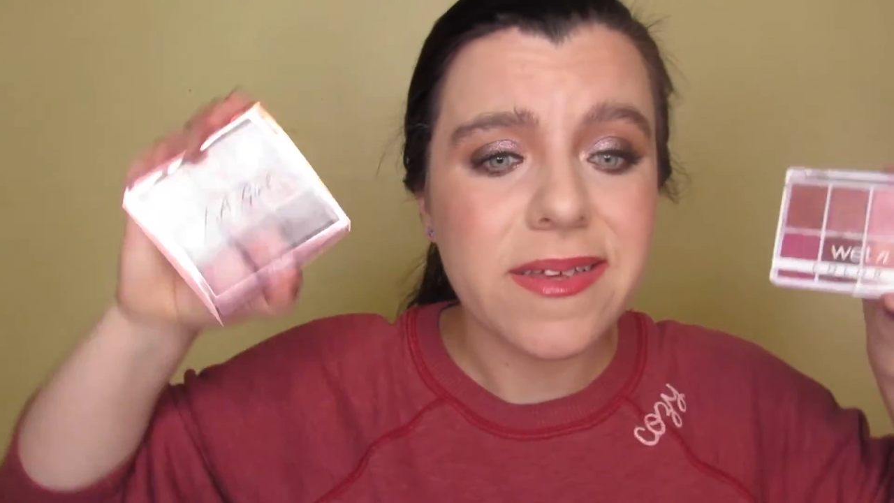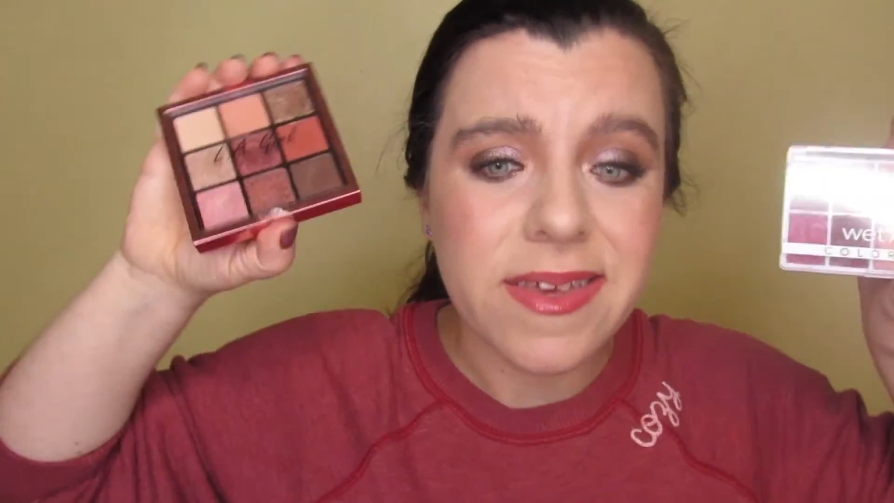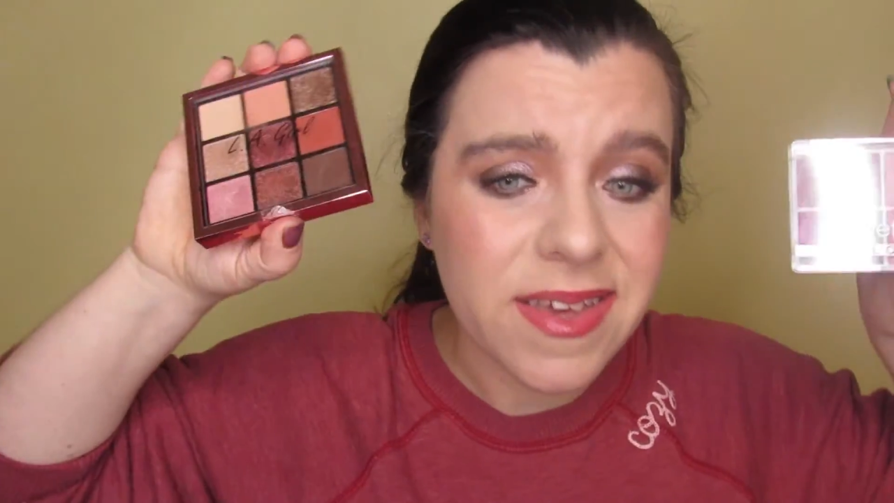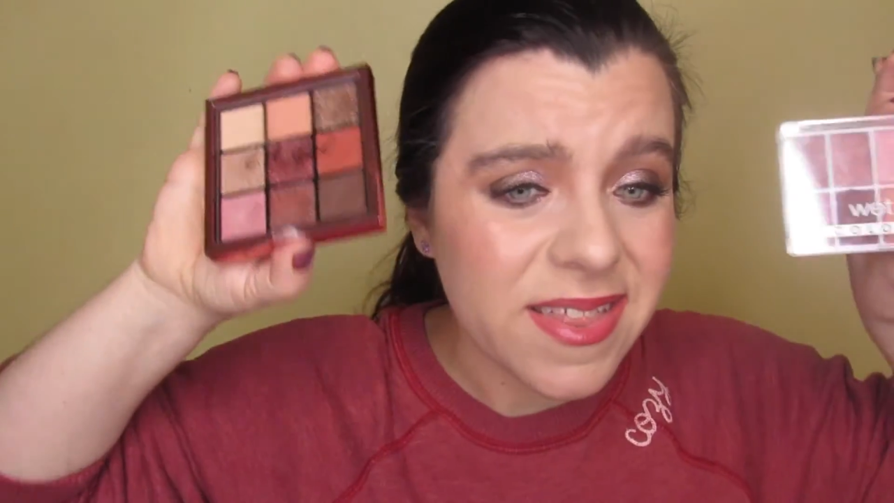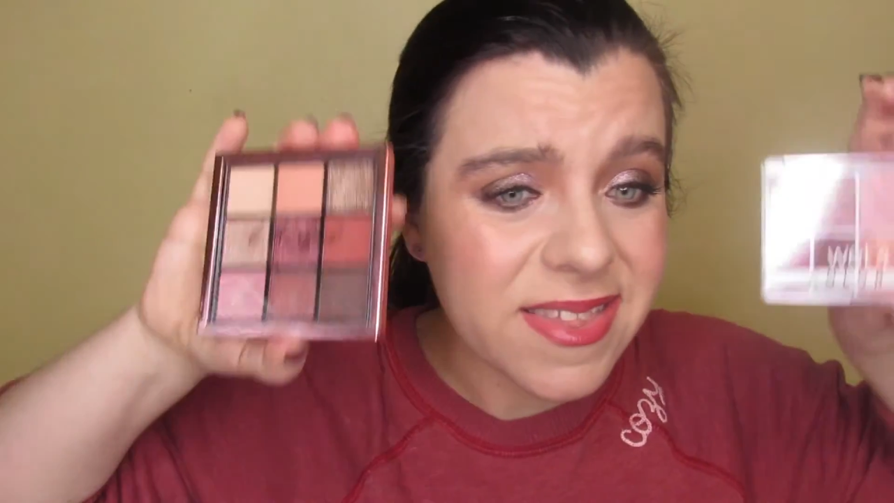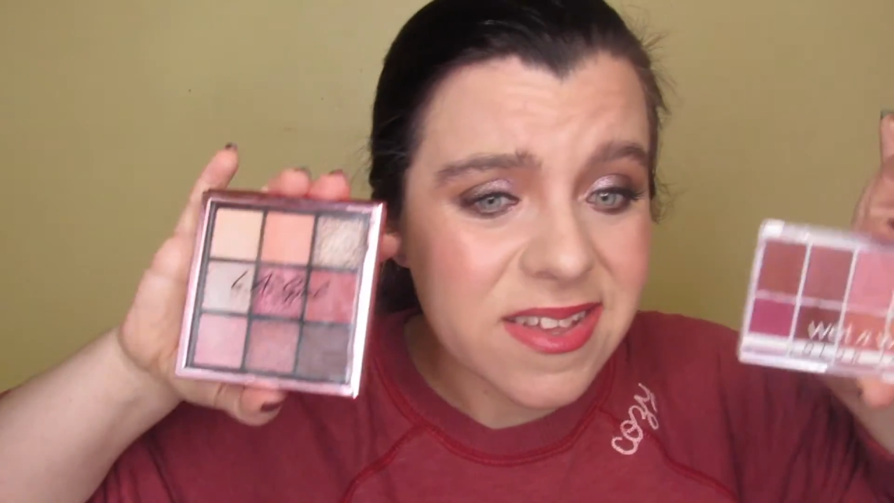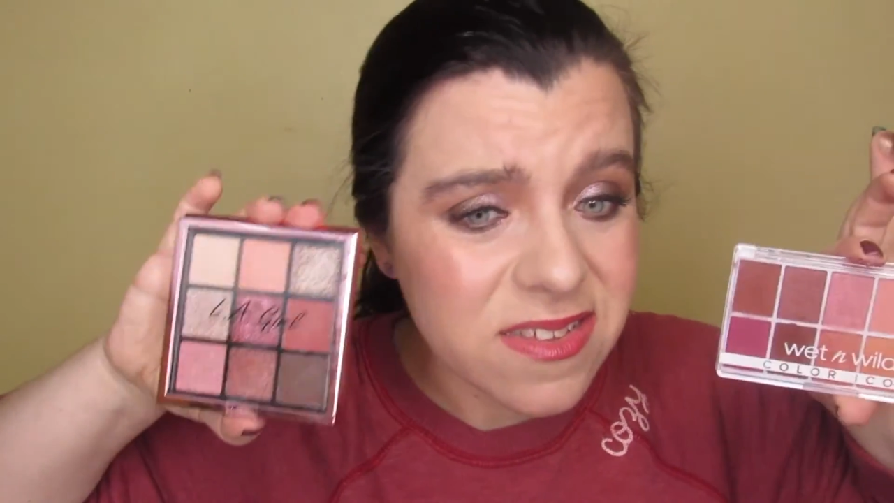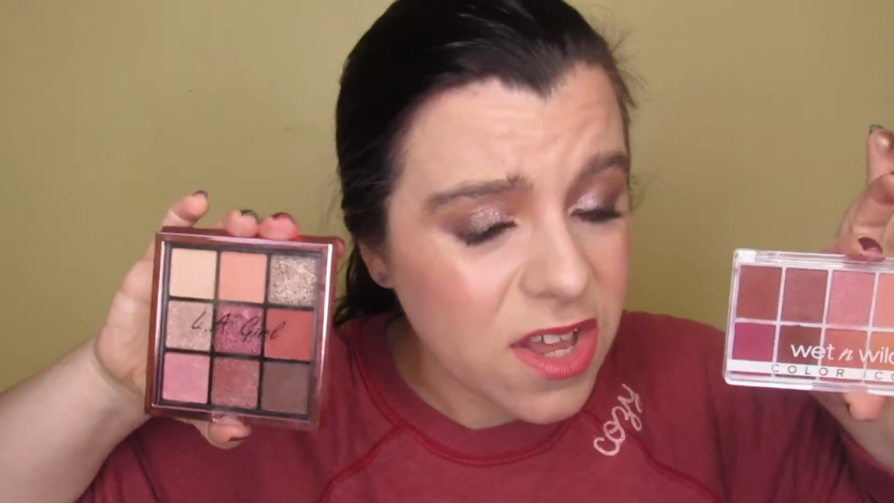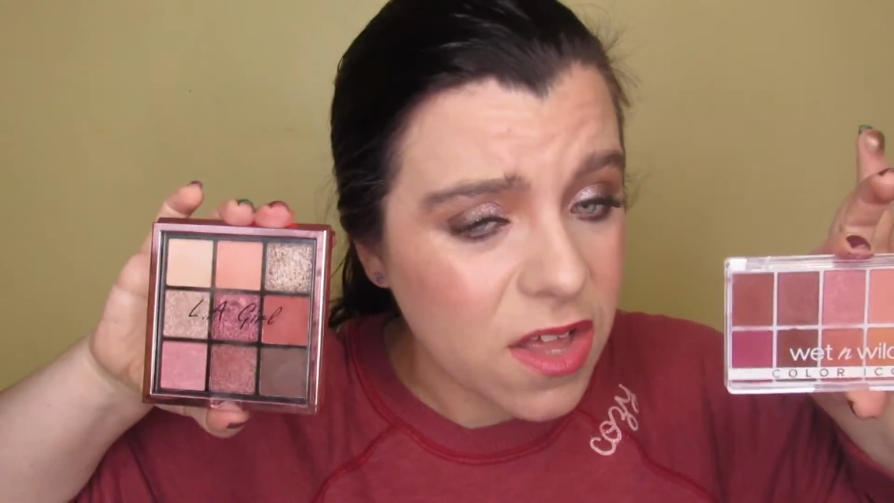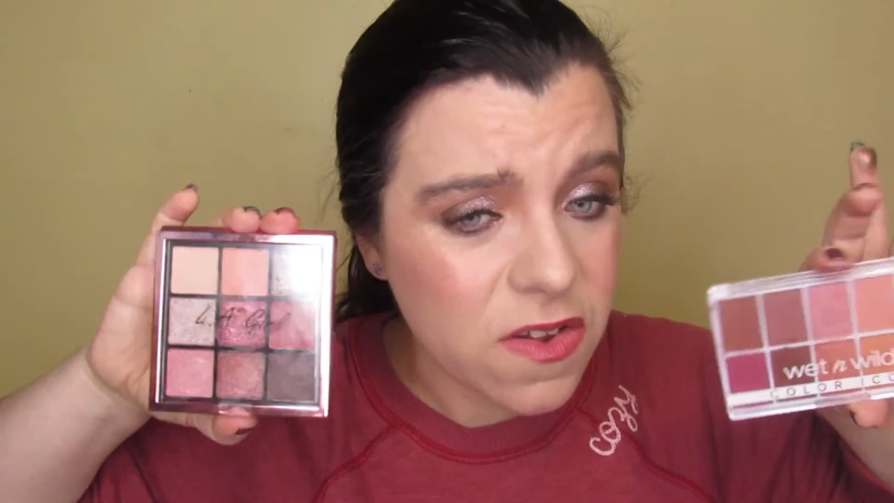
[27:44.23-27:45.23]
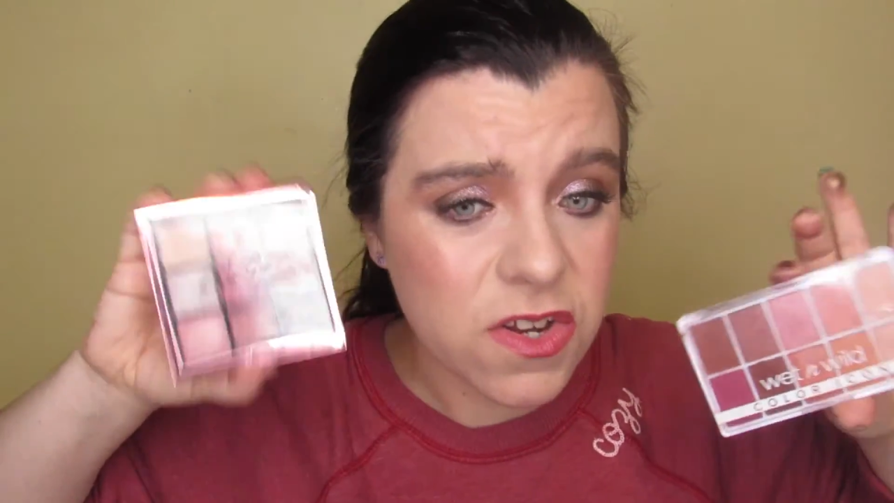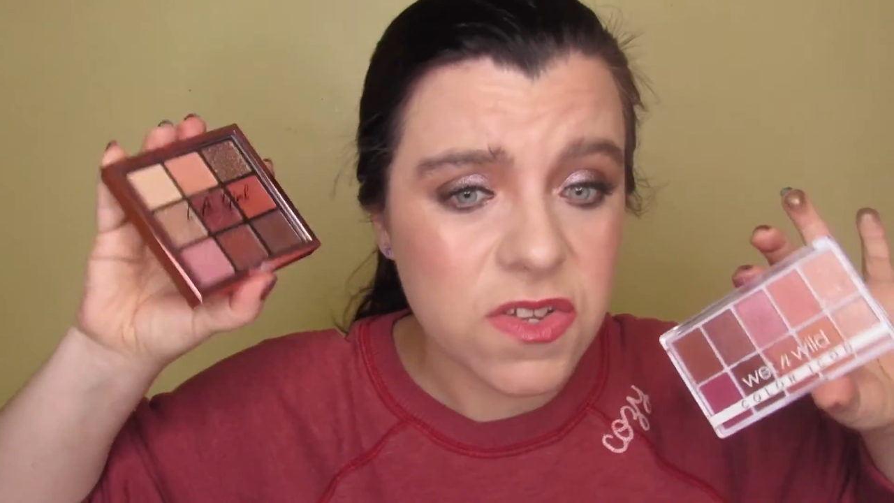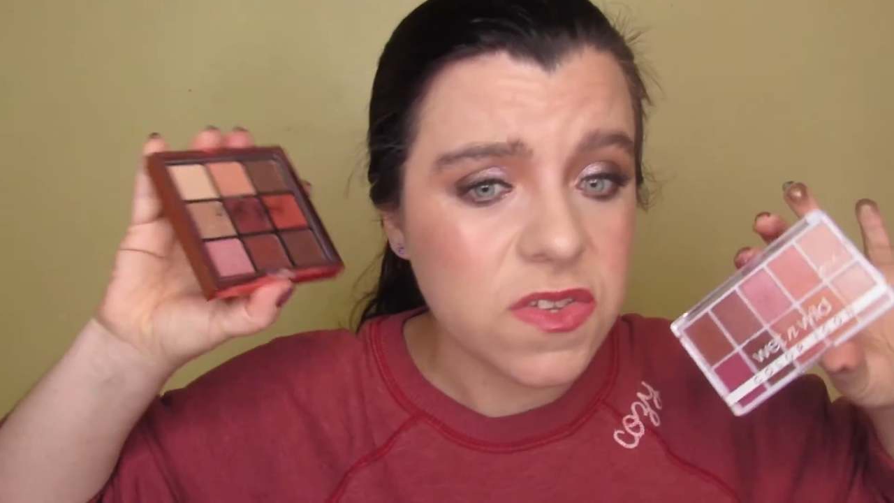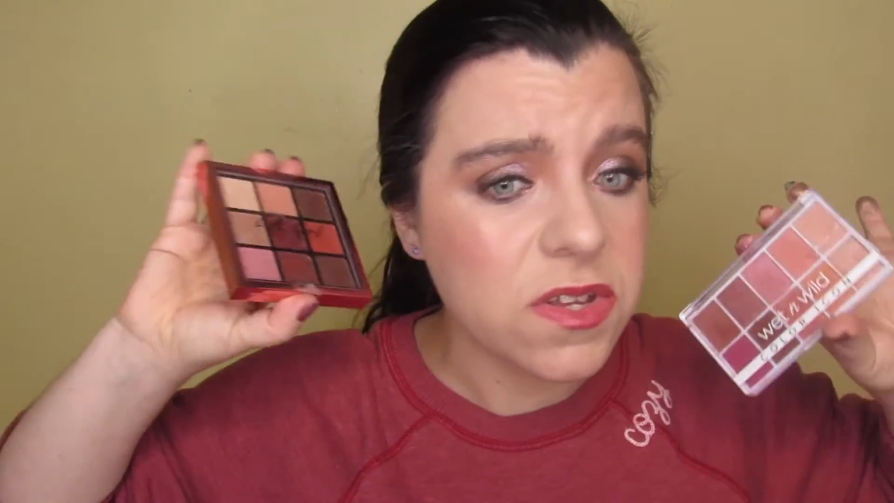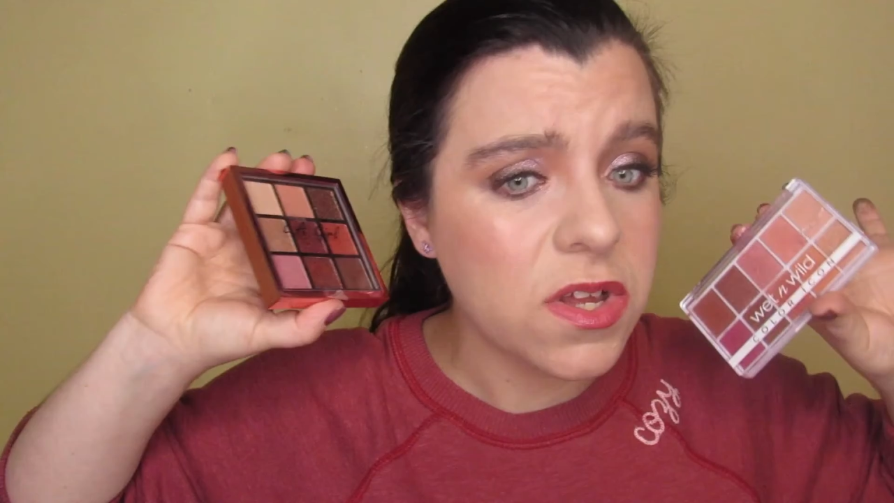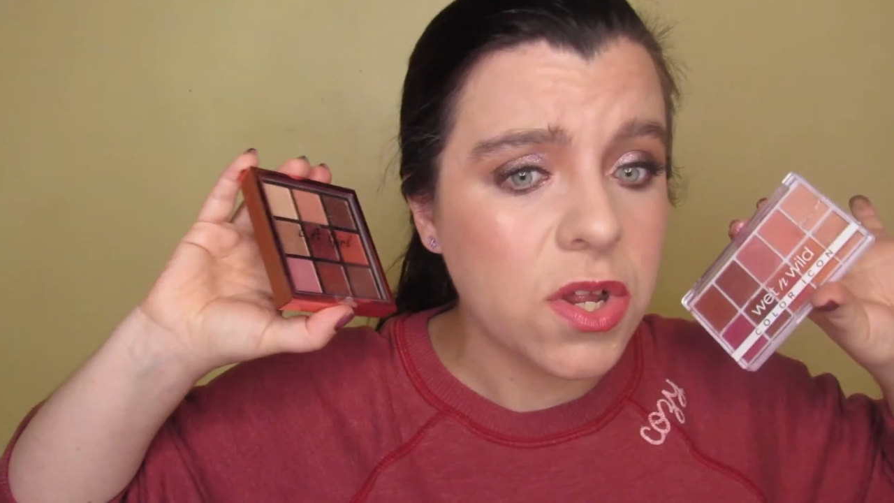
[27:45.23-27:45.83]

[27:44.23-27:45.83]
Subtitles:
You can get these colors